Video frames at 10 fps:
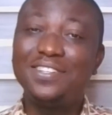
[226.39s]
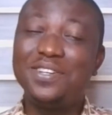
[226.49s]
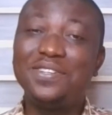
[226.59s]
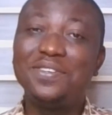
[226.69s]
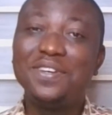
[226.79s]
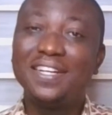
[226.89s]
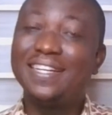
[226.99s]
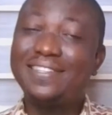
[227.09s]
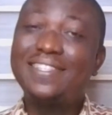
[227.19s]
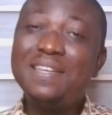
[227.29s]

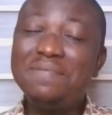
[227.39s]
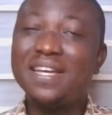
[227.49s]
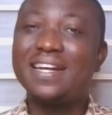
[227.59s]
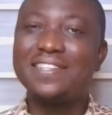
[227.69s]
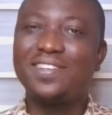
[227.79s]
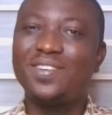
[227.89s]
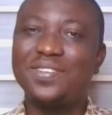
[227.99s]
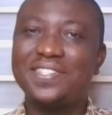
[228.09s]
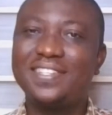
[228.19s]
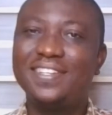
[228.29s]
the team that has
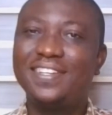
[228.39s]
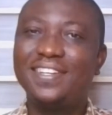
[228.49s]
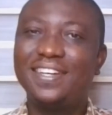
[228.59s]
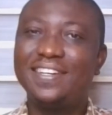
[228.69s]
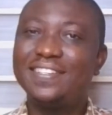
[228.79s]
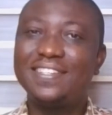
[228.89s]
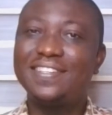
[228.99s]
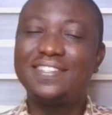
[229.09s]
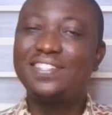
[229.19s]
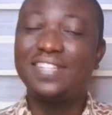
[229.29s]
lost
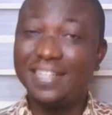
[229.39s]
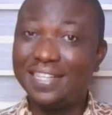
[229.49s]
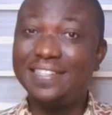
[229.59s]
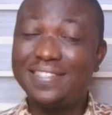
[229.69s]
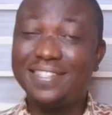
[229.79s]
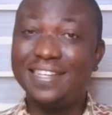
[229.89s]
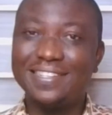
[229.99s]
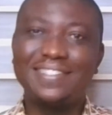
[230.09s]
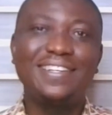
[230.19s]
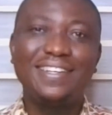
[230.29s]
is shedding
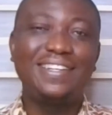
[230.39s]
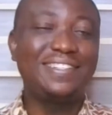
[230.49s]
tears.